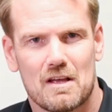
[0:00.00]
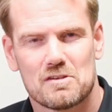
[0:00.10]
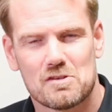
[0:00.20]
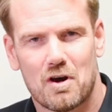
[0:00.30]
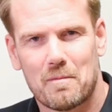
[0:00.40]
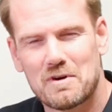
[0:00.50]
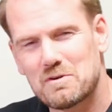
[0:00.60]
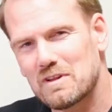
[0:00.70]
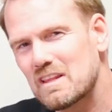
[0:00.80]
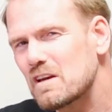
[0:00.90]
So I'm going to
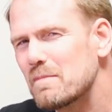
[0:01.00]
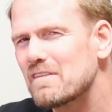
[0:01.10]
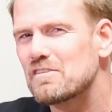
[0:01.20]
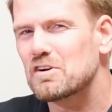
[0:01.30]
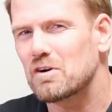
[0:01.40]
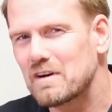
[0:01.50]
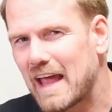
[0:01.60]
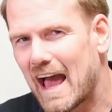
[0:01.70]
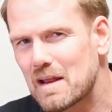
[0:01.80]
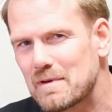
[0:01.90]
do a little bit of
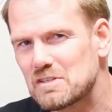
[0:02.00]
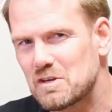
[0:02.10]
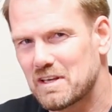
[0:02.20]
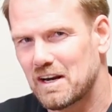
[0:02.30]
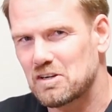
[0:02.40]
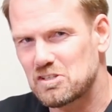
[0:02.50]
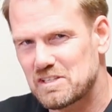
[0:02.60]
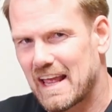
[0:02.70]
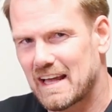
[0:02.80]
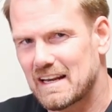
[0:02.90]
neuroanatomy so you can
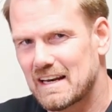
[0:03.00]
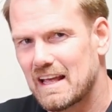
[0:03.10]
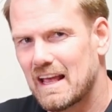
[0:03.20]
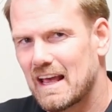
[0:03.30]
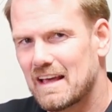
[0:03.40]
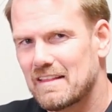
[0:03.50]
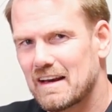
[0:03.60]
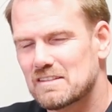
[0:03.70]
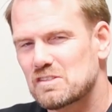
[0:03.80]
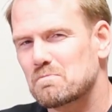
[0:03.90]
understand it, and then
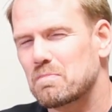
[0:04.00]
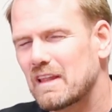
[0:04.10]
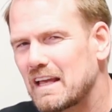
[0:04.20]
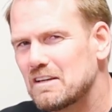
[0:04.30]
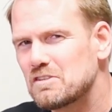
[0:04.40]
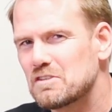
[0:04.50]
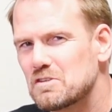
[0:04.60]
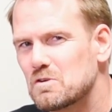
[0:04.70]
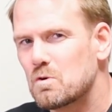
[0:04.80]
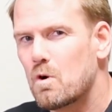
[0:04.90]
explain to
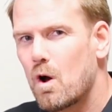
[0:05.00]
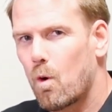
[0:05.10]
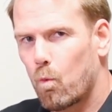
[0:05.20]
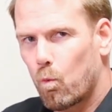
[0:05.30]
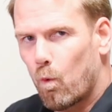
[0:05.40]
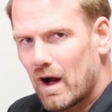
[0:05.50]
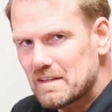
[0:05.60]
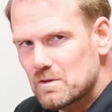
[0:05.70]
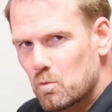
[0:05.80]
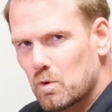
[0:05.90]
you
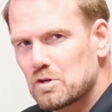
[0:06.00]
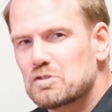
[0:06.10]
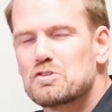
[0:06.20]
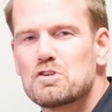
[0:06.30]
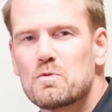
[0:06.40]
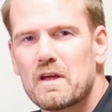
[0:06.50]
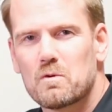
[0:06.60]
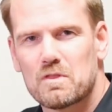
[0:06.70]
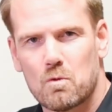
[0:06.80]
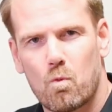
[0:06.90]
what we're doing
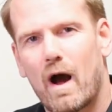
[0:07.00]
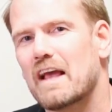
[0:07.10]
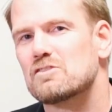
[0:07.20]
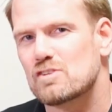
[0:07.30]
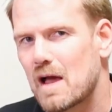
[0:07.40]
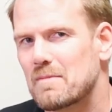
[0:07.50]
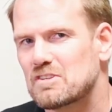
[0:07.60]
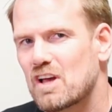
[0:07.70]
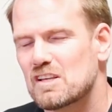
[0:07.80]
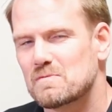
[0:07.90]
with the YStrap
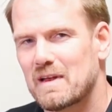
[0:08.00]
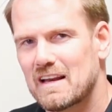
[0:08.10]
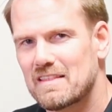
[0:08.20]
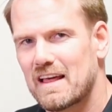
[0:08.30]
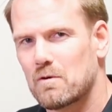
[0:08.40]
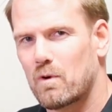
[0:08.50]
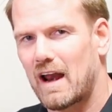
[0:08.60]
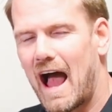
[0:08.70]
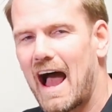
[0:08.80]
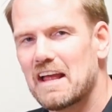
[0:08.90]
adjustment, and then
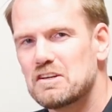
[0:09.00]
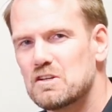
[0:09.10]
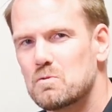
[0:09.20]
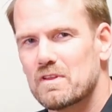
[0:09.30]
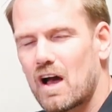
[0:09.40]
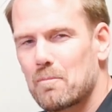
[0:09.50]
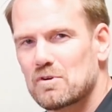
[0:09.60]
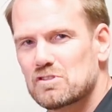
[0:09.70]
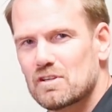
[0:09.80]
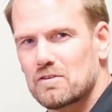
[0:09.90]
what I do with upper
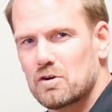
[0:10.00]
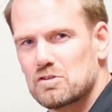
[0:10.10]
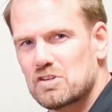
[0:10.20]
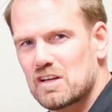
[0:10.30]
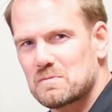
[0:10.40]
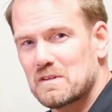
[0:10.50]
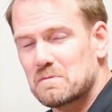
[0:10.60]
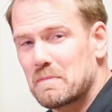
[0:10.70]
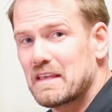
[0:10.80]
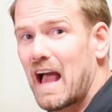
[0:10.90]
cervical adjustments
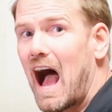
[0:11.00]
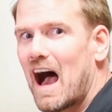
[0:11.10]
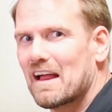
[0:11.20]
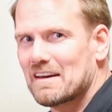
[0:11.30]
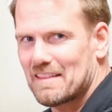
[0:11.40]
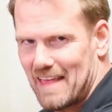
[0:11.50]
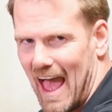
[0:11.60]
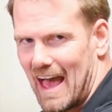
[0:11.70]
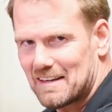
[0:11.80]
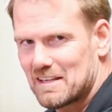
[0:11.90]
beyond
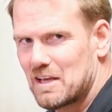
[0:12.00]
that.